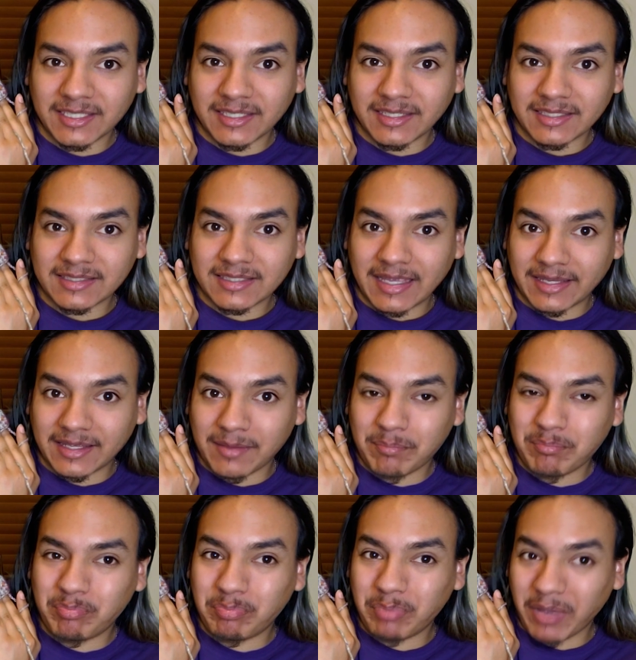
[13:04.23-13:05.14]
in as like a
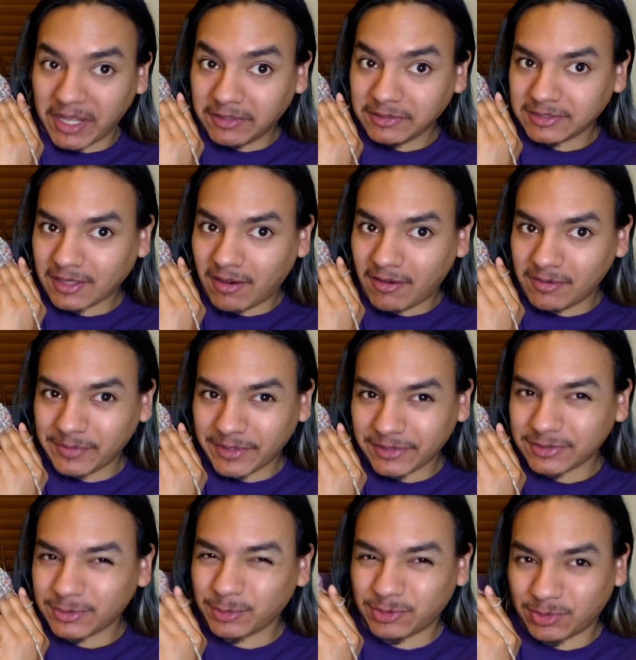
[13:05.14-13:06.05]
belt
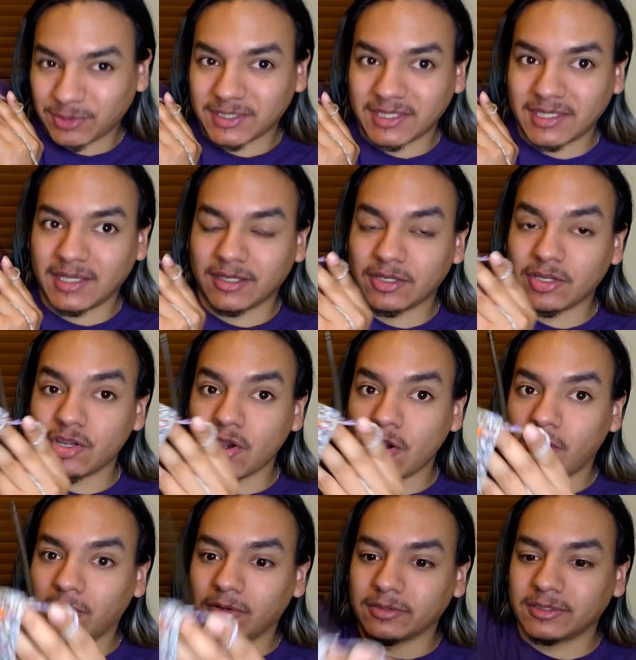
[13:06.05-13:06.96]
almost, which was the goal.